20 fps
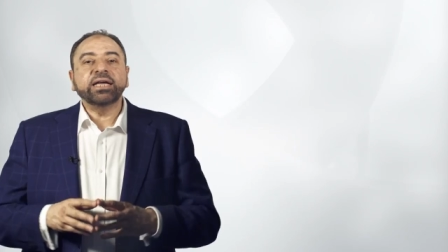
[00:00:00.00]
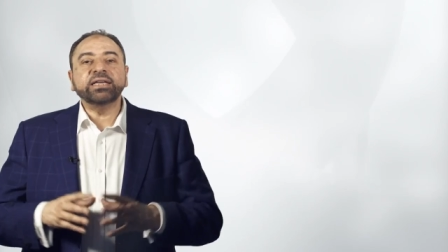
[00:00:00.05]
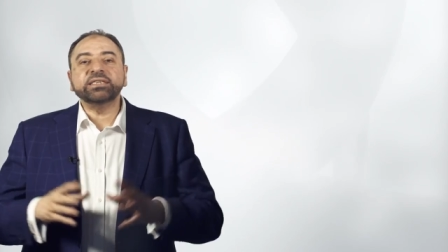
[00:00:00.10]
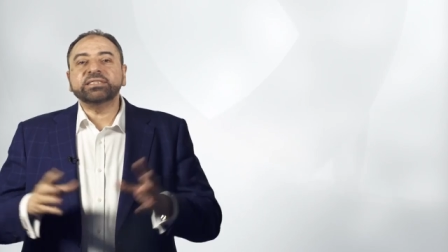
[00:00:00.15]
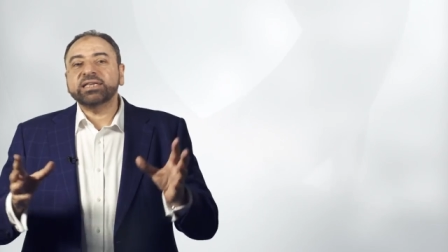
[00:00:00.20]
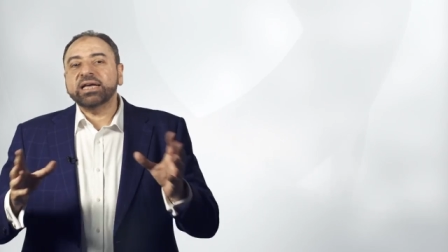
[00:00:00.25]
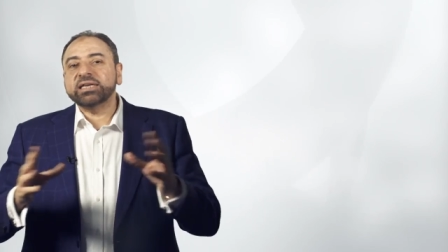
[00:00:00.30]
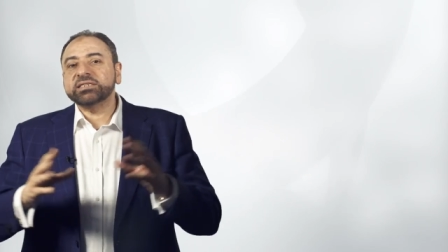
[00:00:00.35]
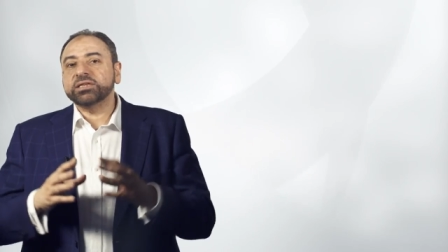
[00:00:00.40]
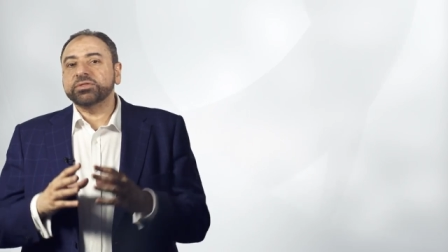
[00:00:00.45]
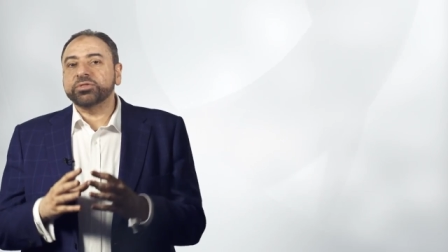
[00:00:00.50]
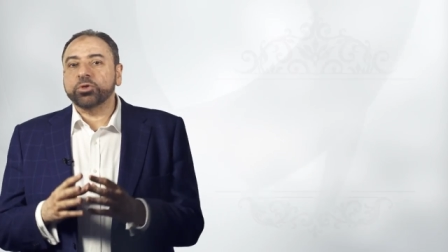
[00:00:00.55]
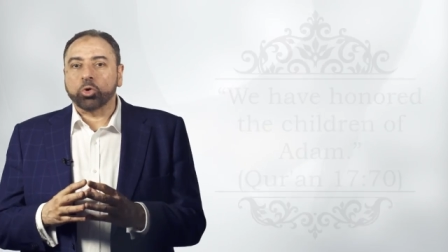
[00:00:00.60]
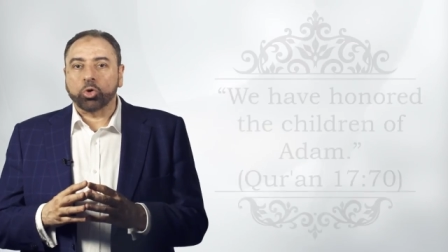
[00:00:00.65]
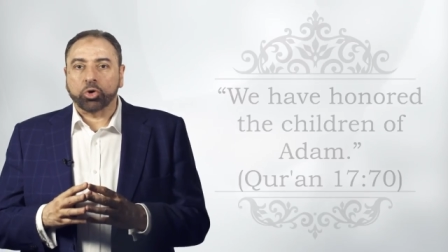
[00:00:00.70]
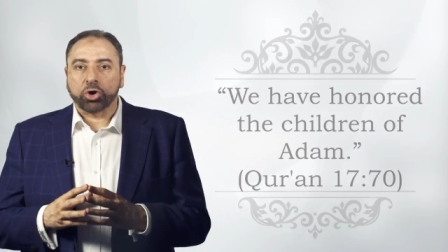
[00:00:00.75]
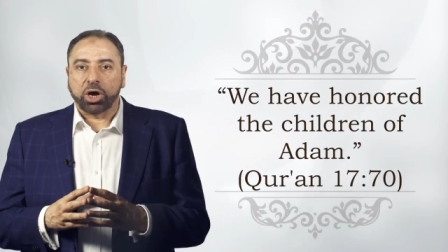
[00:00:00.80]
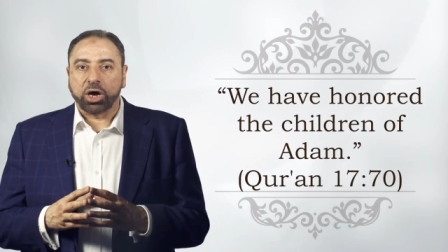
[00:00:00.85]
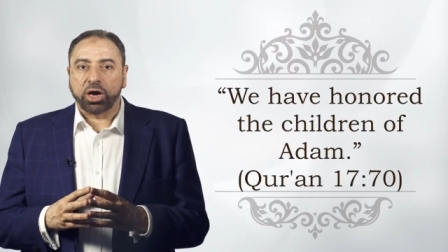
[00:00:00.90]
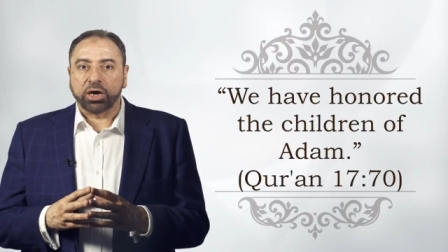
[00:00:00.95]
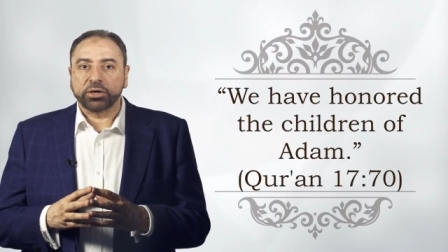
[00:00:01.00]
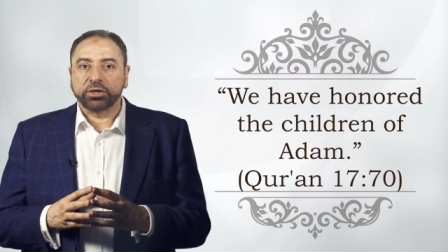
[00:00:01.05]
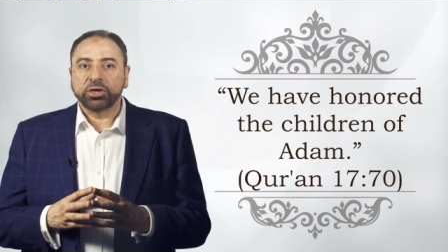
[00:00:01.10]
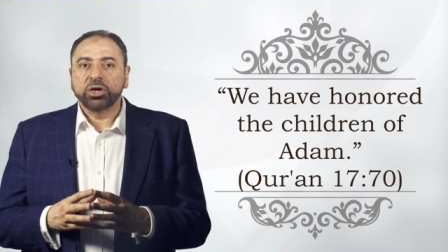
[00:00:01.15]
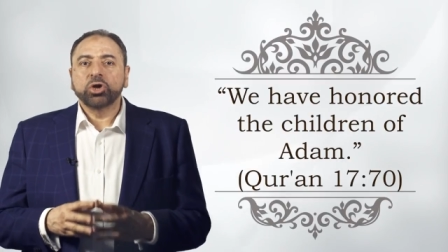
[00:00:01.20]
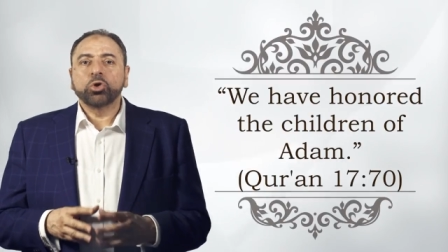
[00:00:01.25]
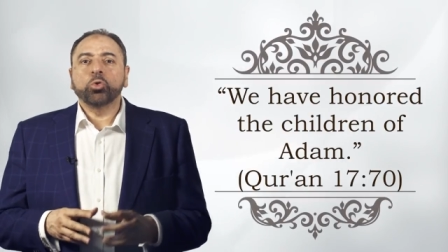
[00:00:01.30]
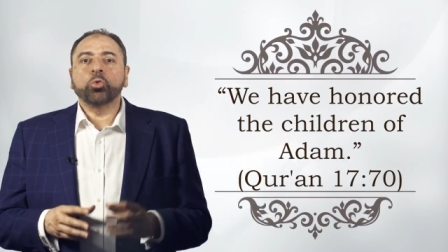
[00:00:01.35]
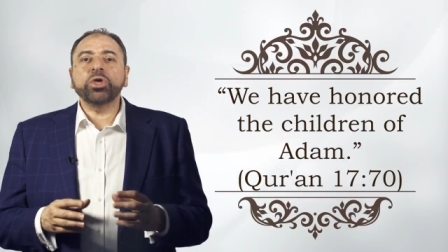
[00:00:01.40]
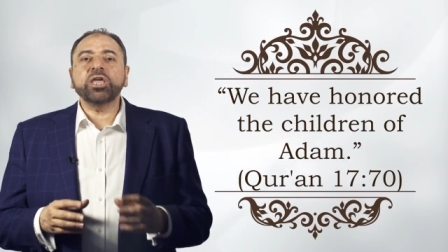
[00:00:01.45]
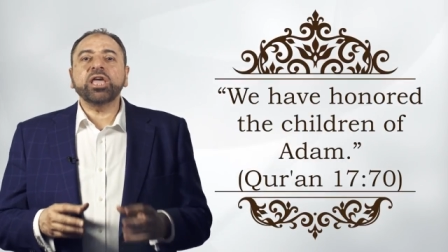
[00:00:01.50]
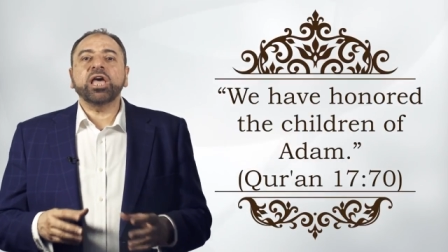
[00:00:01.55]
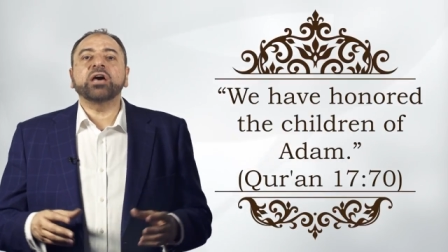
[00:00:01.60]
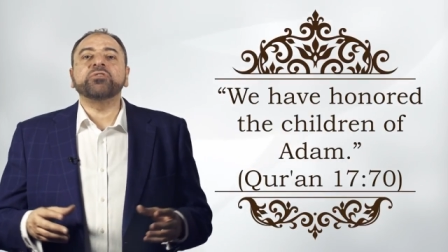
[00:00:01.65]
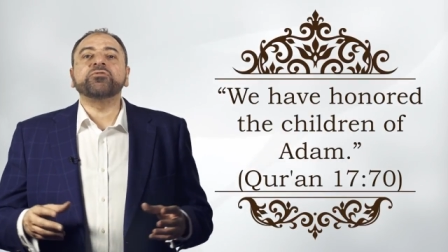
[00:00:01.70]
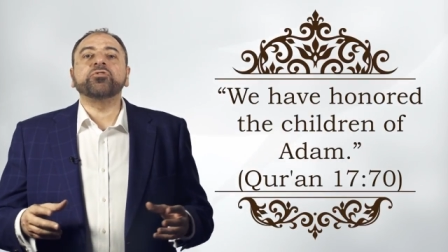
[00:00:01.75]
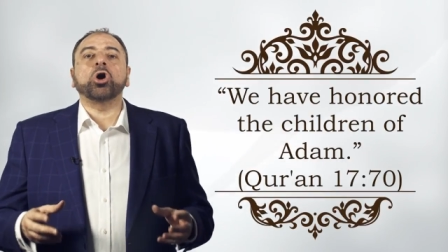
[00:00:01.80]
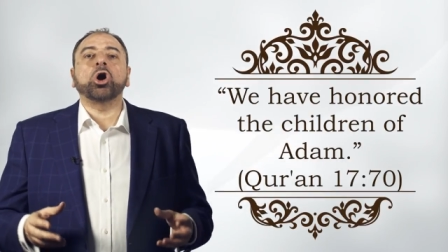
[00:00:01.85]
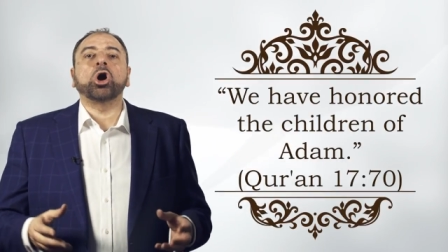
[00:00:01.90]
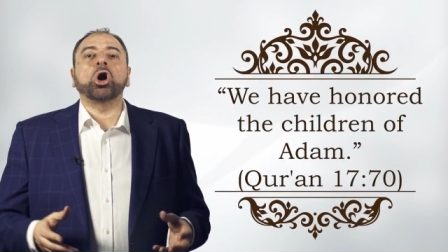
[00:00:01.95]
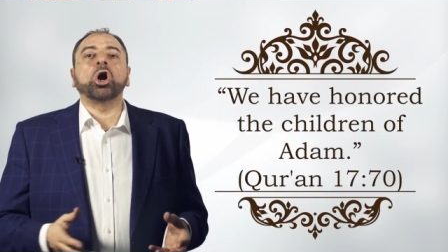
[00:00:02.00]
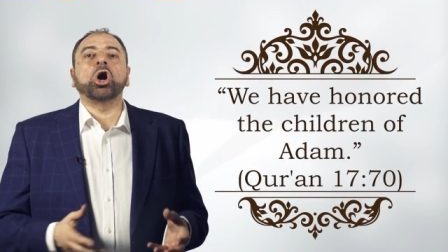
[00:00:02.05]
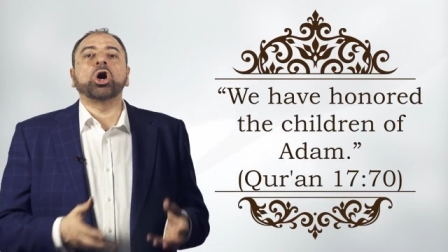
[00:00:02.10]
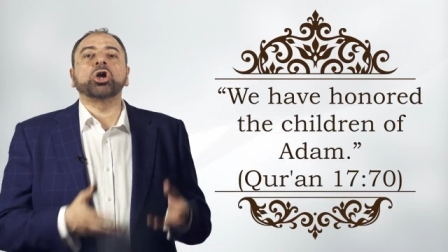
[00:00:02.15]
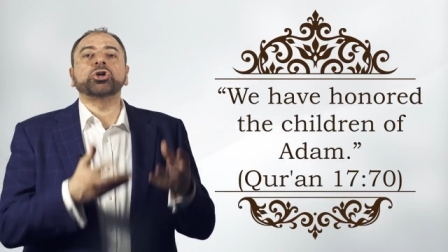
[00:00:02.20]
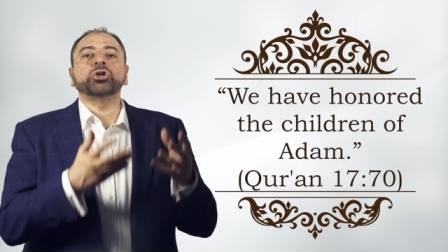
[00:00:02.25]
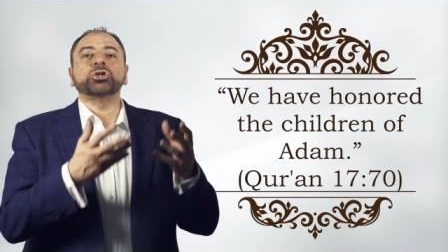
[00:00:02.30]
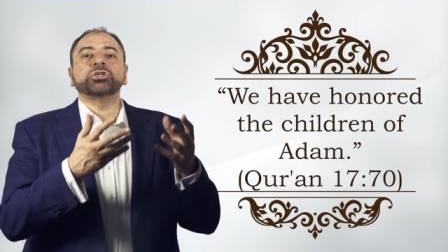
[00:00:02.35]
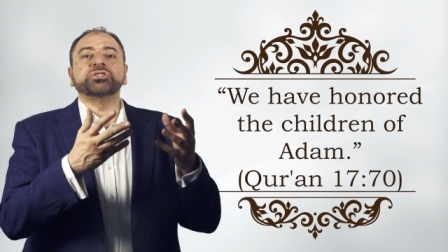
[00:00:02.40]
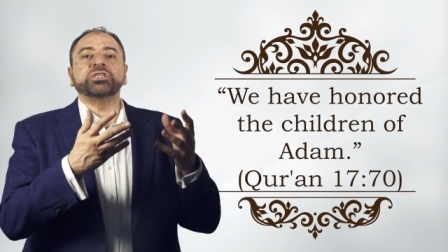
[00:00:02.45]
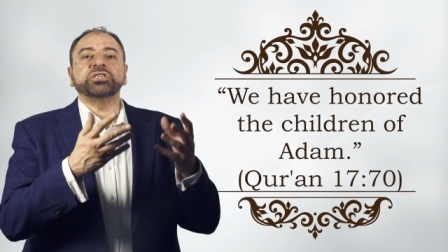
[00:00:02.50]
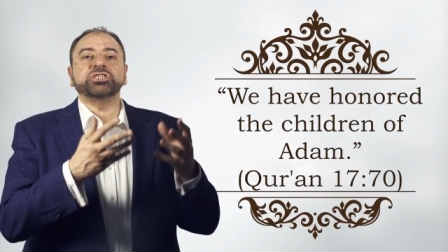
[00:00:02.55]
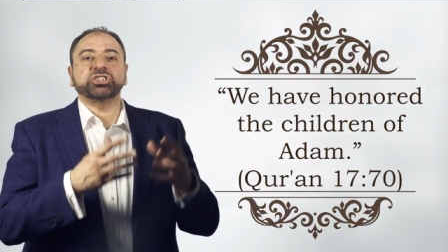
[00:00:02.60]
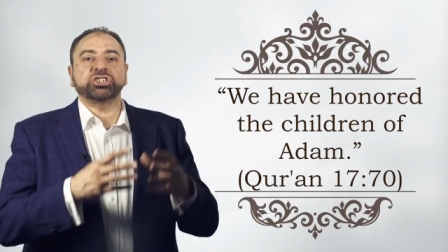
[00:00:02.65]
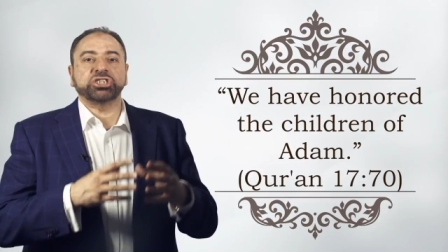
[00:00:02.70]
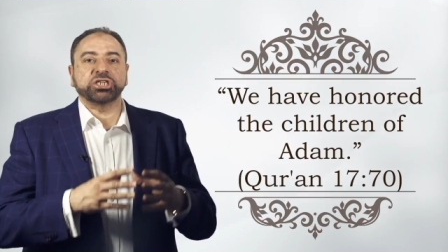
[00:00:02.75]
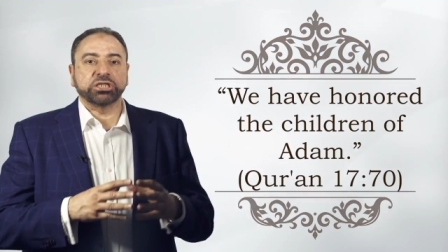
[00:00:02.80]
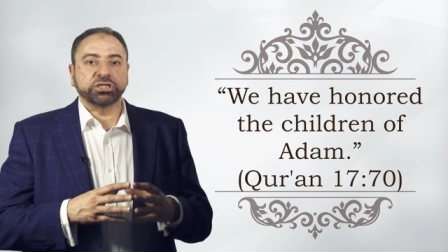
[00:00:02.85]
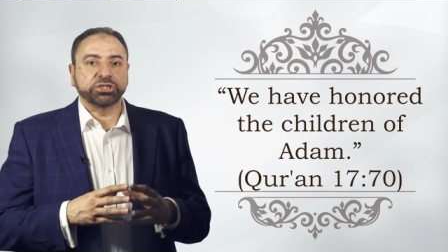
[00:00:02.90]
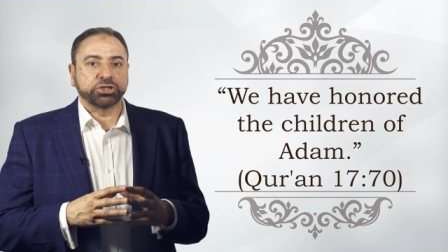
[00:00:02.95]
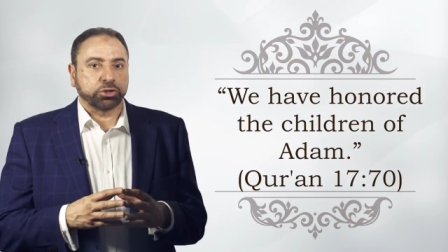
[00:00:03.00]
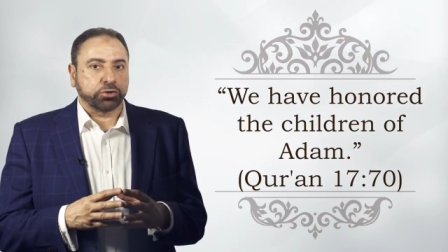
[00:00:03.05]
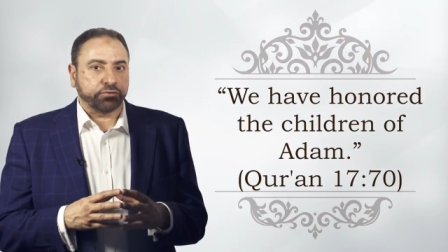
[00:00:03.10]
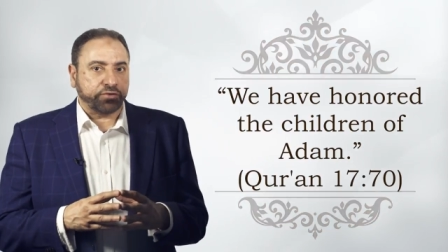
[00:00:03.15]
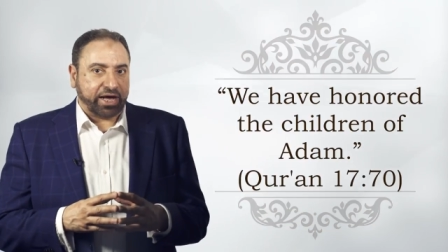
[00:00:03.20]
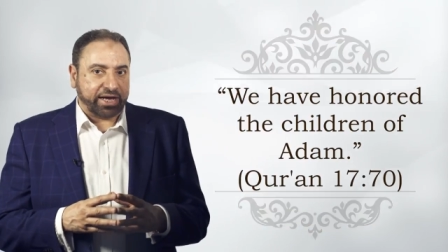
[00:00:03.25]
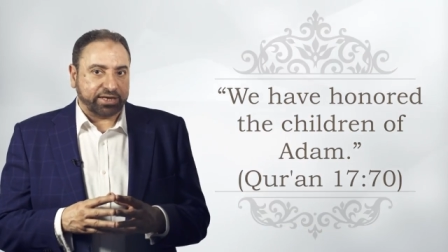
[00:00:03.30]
He says in the Quran, "We have honored the children of